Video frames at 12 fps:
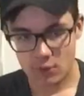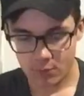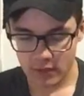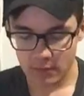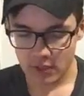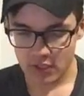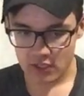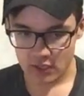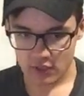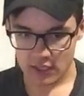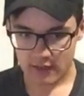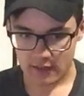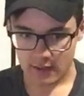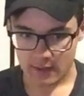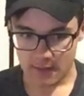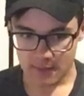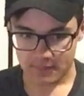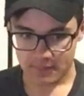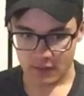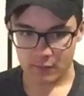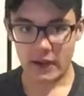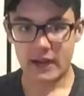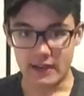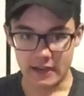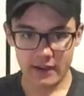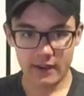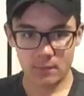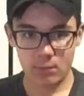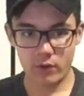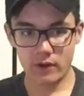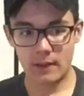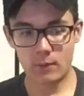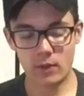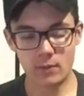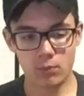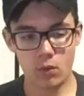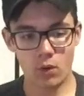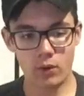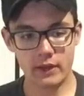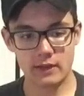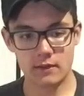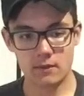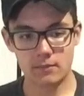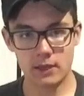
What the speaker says: So pretty much there's like a fight in an airport at one point.